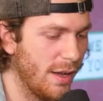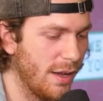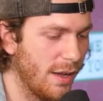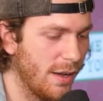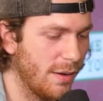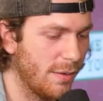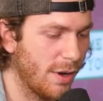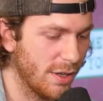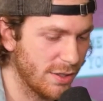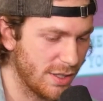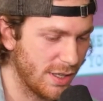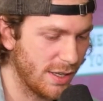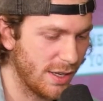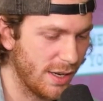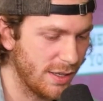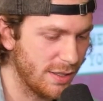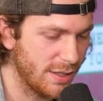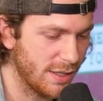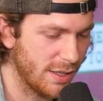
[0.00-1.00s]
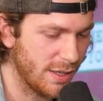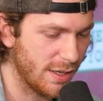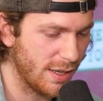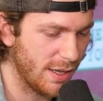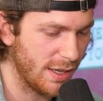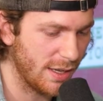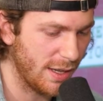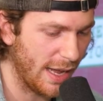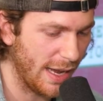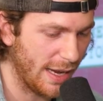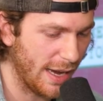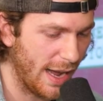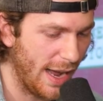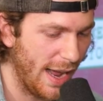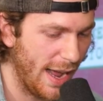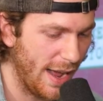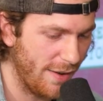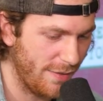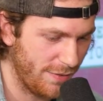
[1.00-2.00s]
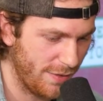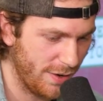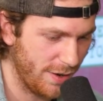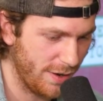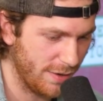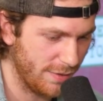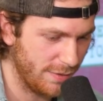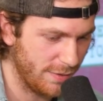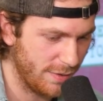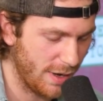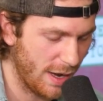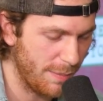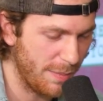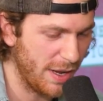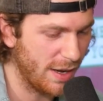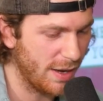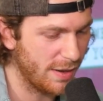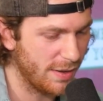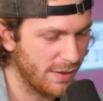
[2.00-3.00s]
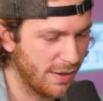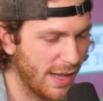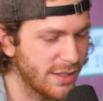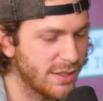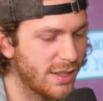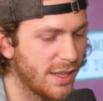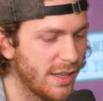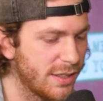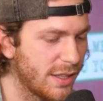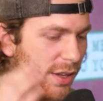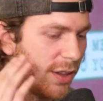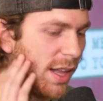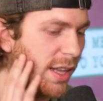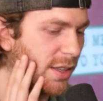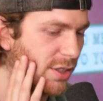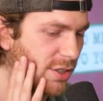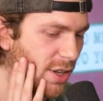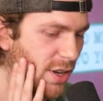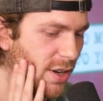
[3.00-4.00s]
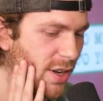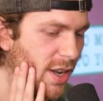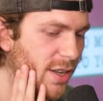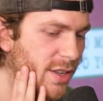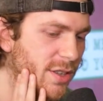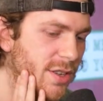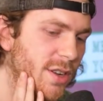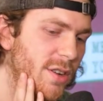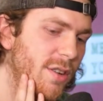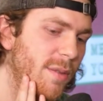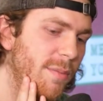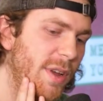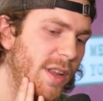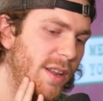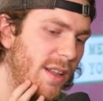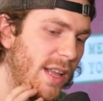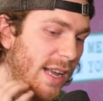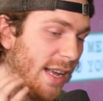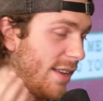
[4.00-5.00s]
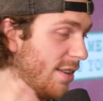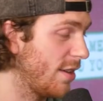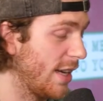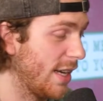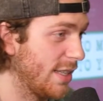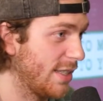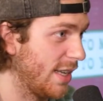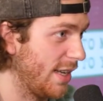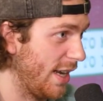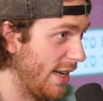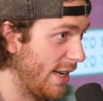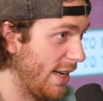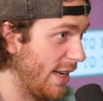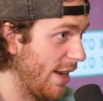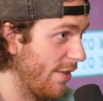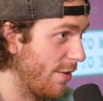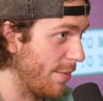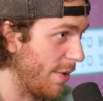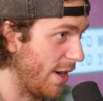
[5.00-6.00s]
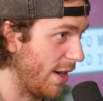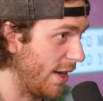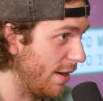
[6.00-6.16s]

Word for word: because it is a and like i have uh i mean that's things i'd like to showcase too i mean like like i said any and everybody